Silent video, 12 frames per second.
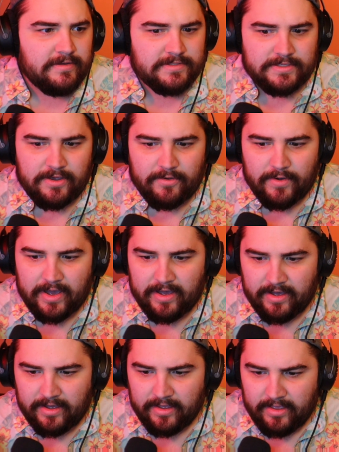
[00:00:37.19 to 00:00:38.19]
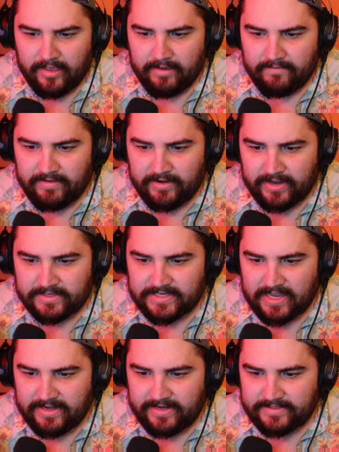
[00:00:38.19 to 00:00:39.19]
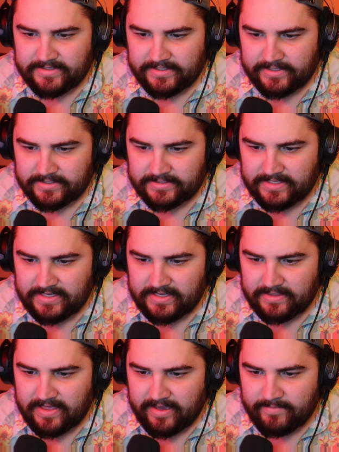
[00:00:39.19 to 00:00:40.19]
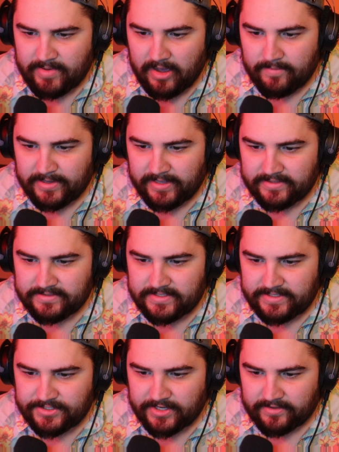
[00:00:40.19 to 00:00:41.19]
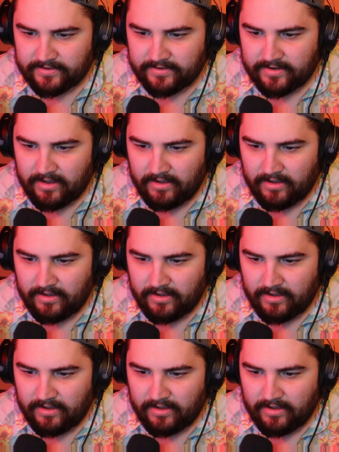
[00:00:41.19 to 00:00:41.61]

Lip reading: So very excited to see them up against each other.